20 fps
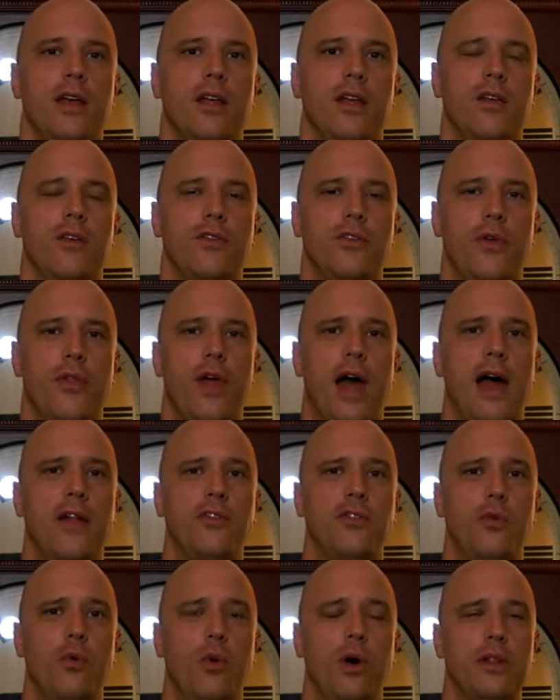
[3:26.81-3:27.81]
So
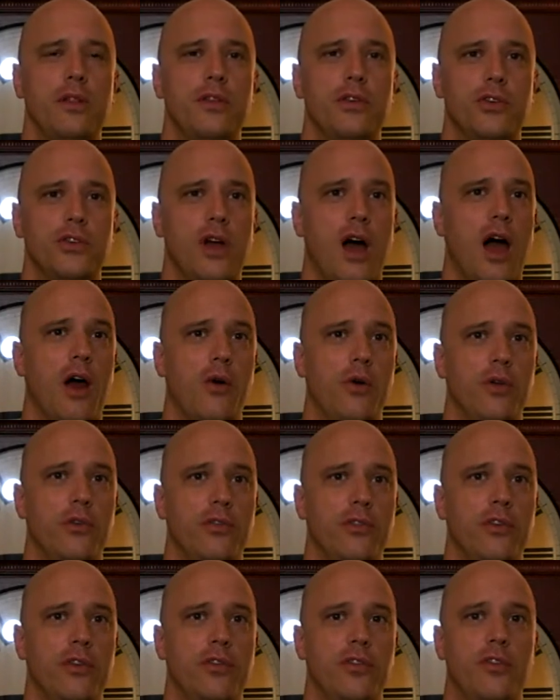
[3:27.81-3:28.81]
that's what the chakra
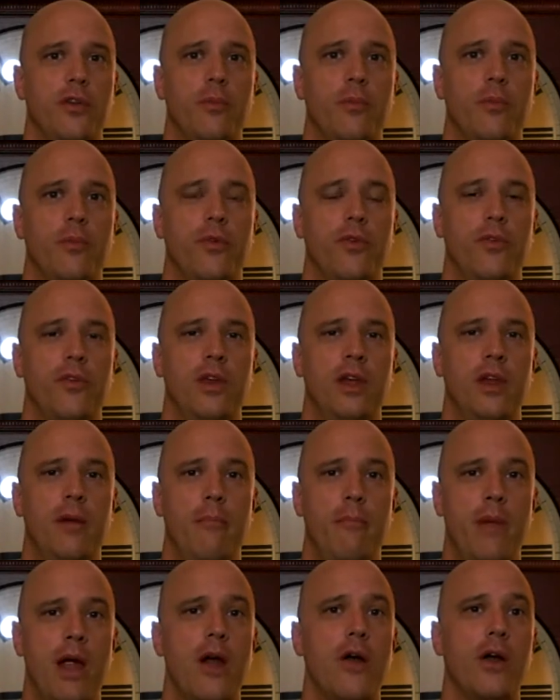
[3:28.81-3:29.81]
systems in
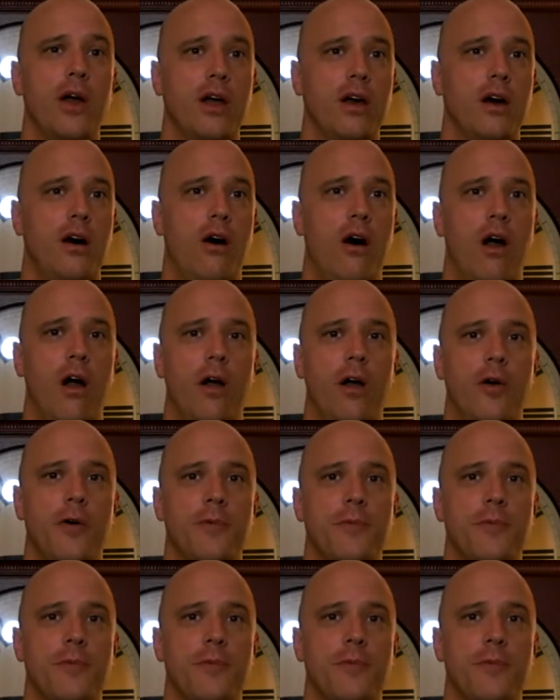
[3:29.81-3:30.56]
America are.